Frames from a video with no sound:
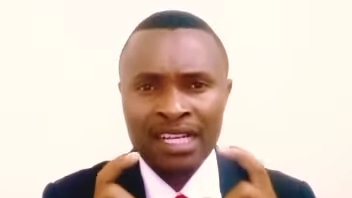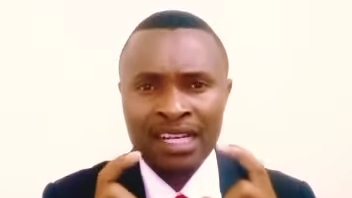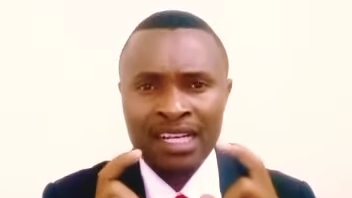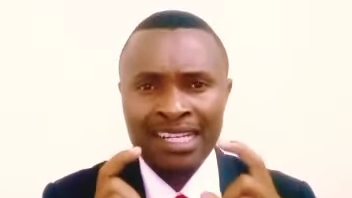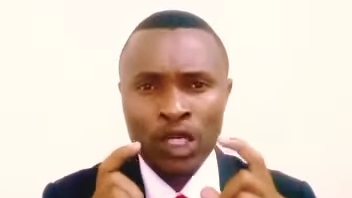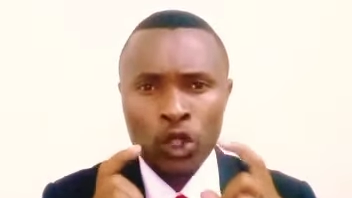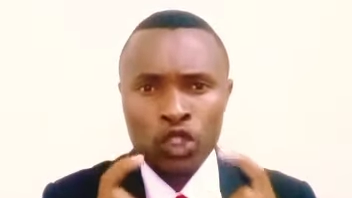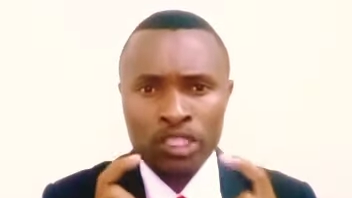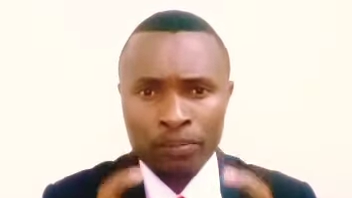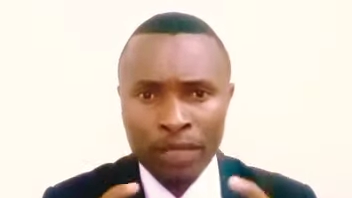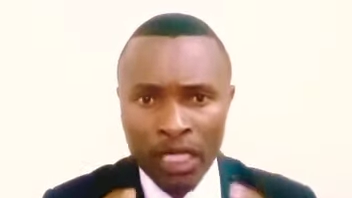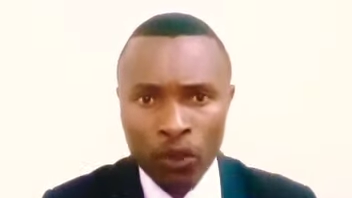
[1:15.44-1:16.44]

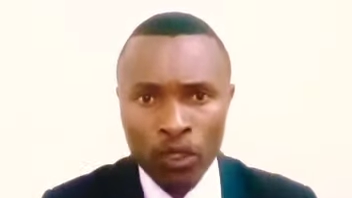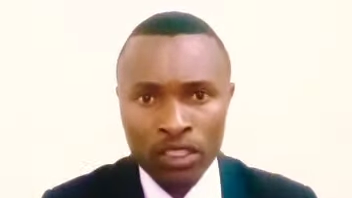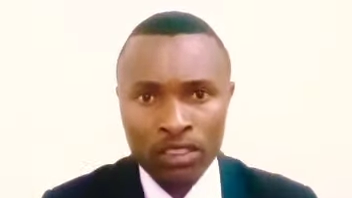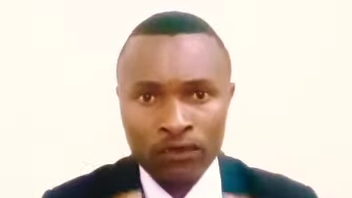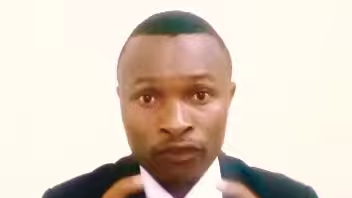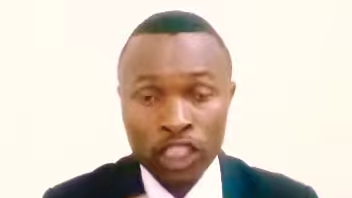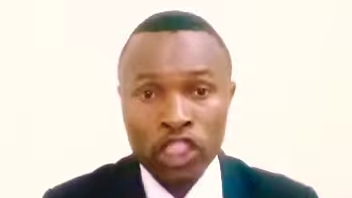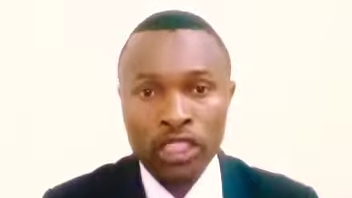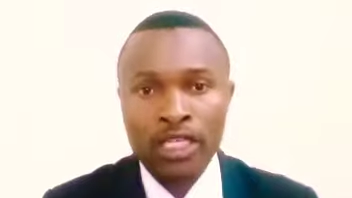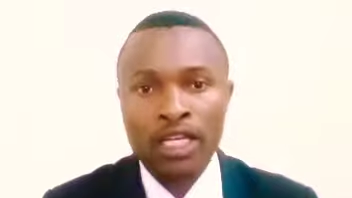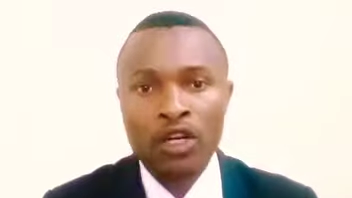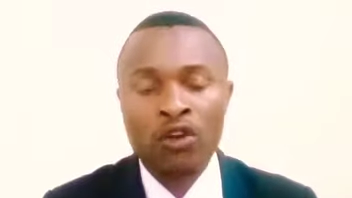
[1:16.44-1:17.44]
conspicuous
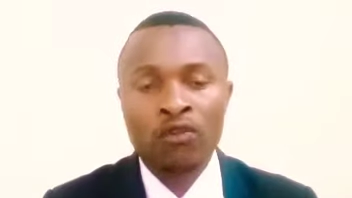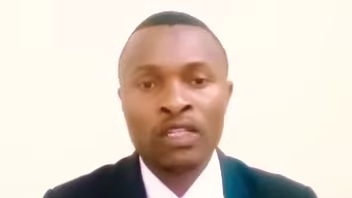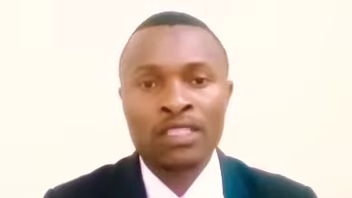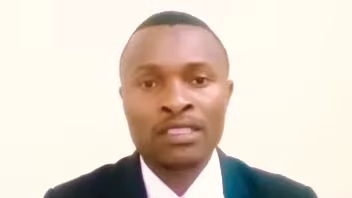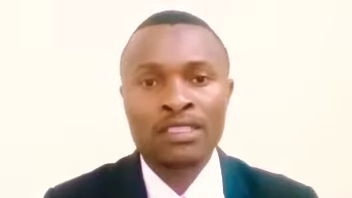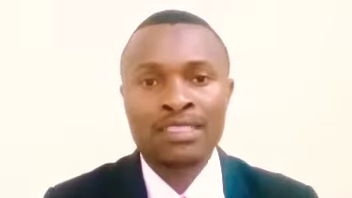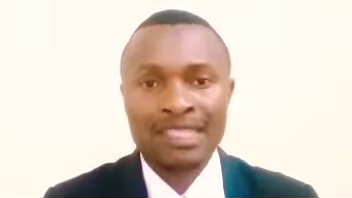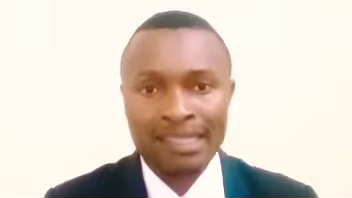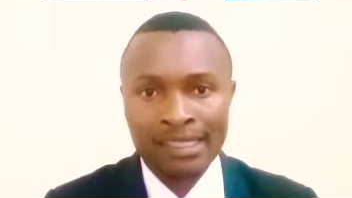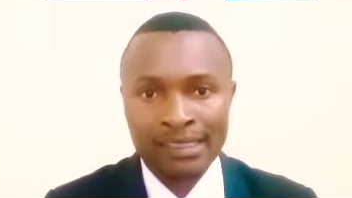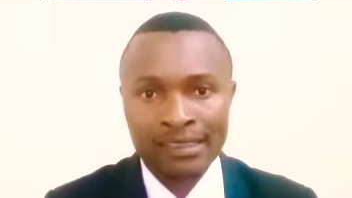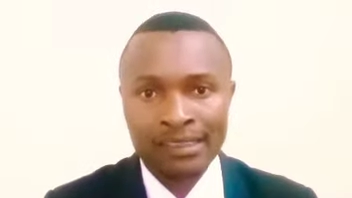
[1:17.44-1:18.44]
feature of a
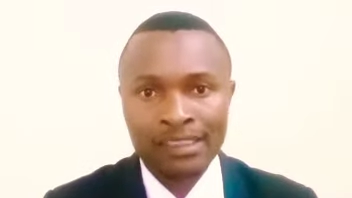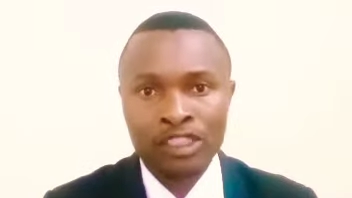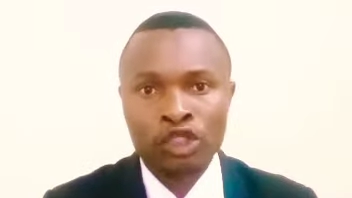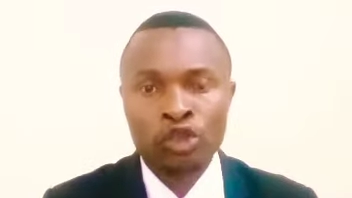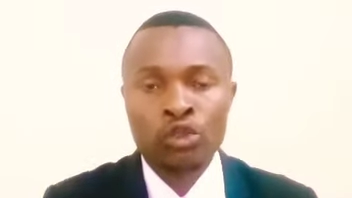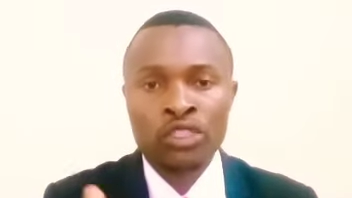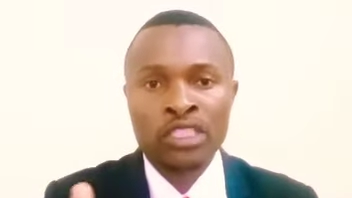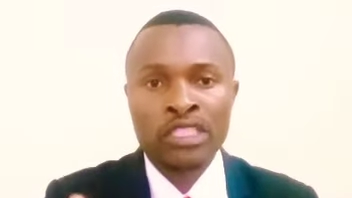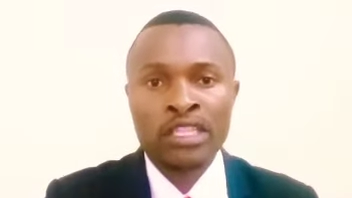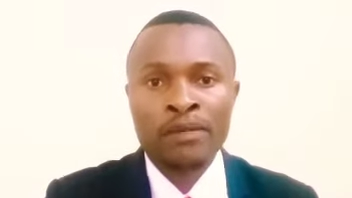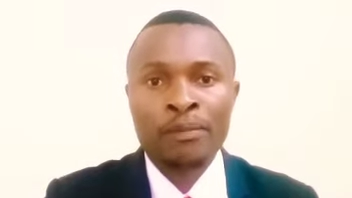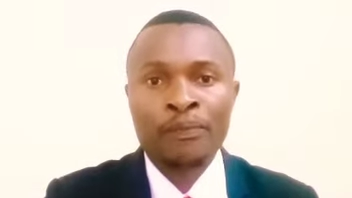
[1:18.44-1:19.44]
series is you'll see
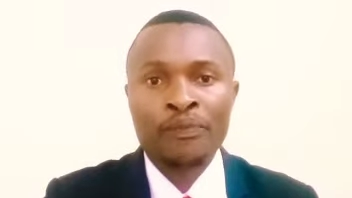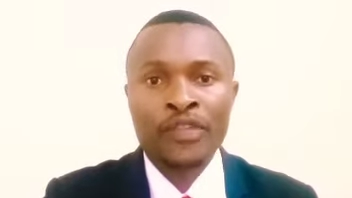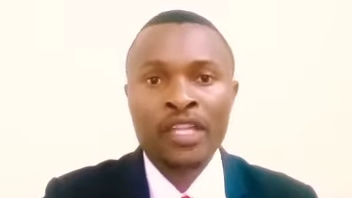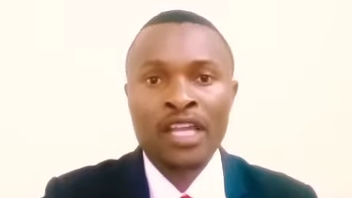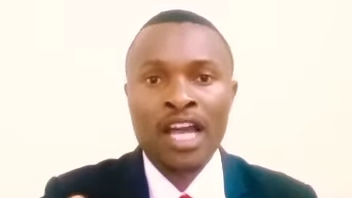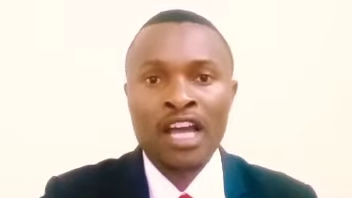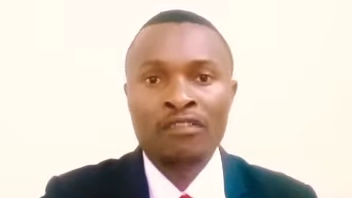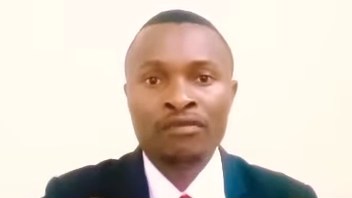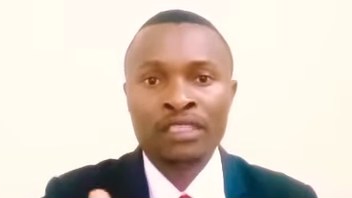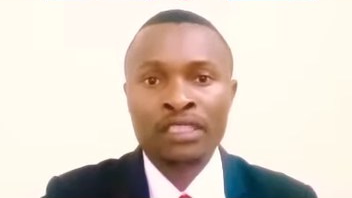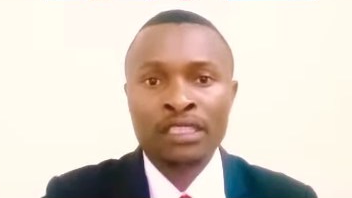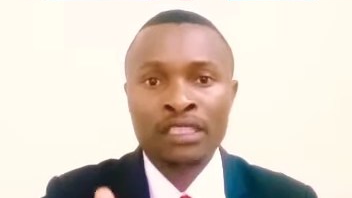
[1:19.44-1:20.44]
them
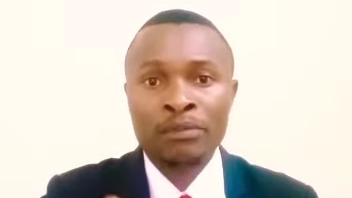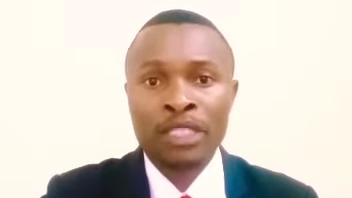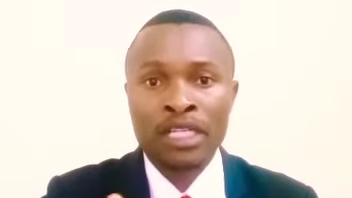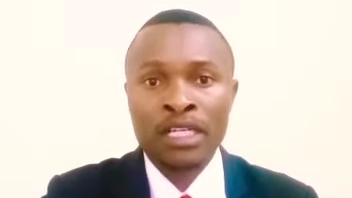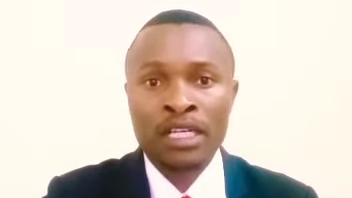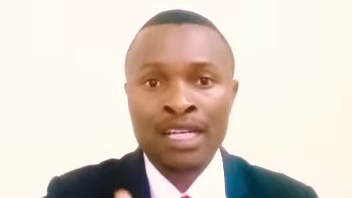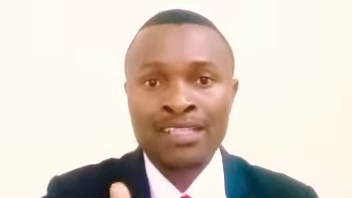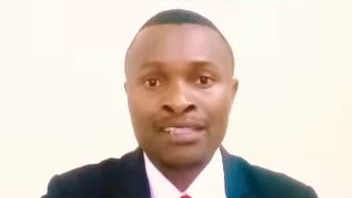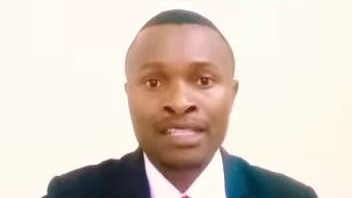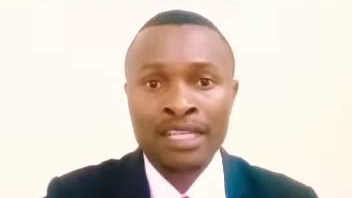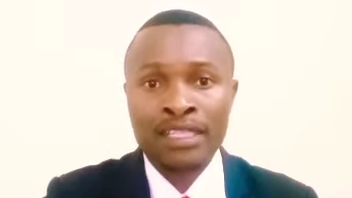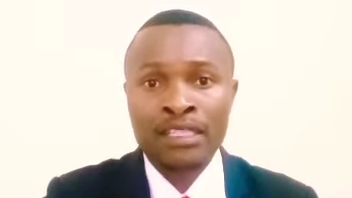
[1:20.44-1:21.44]
having
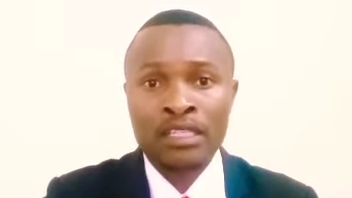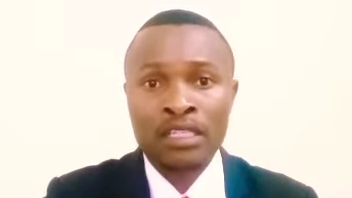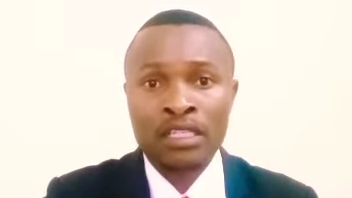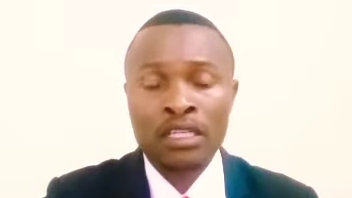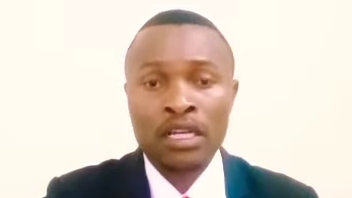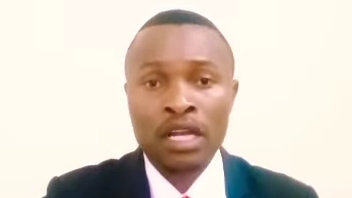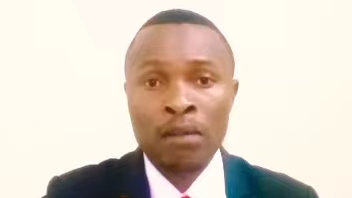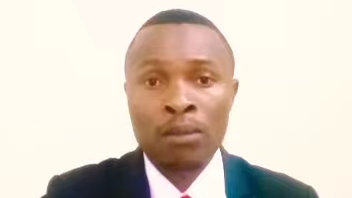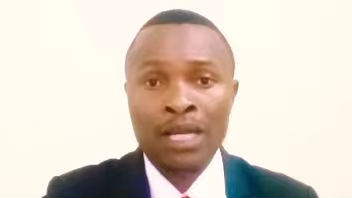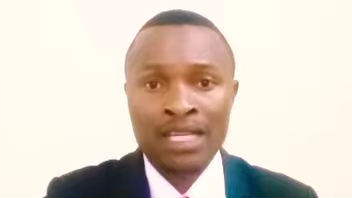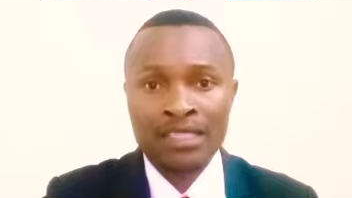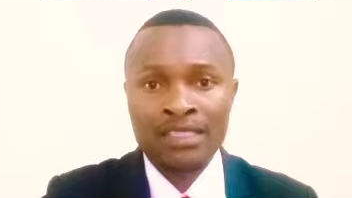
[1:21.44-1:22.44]
a
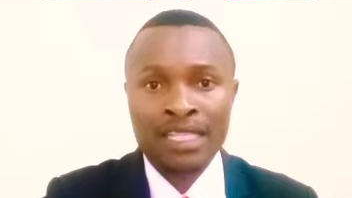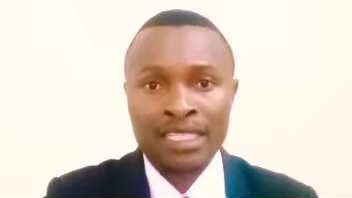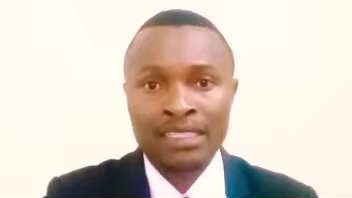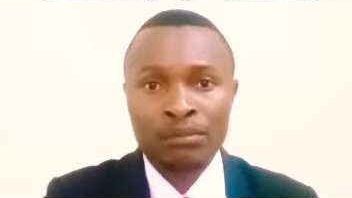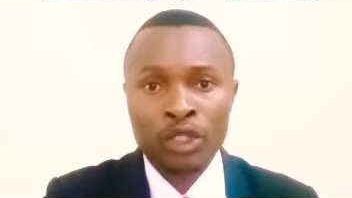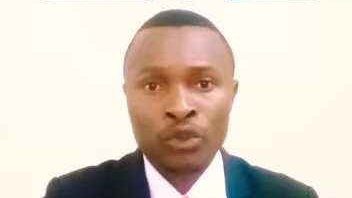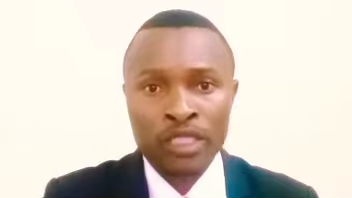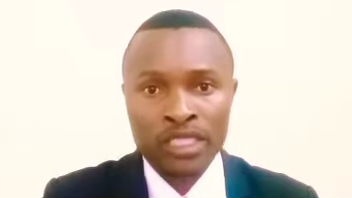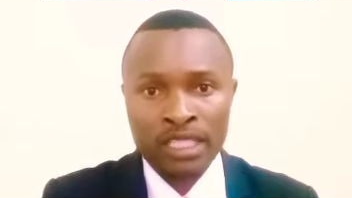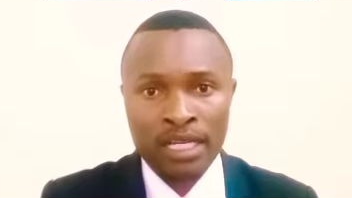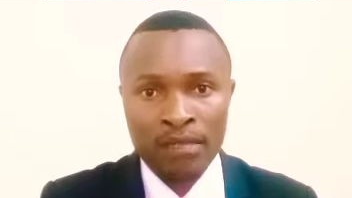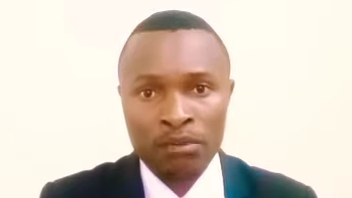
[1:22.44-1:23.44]
plus sign between
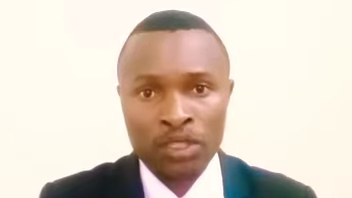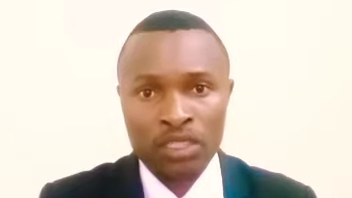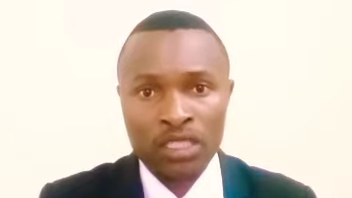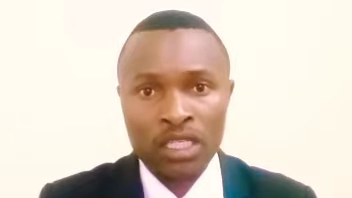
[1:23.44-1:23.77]
terms.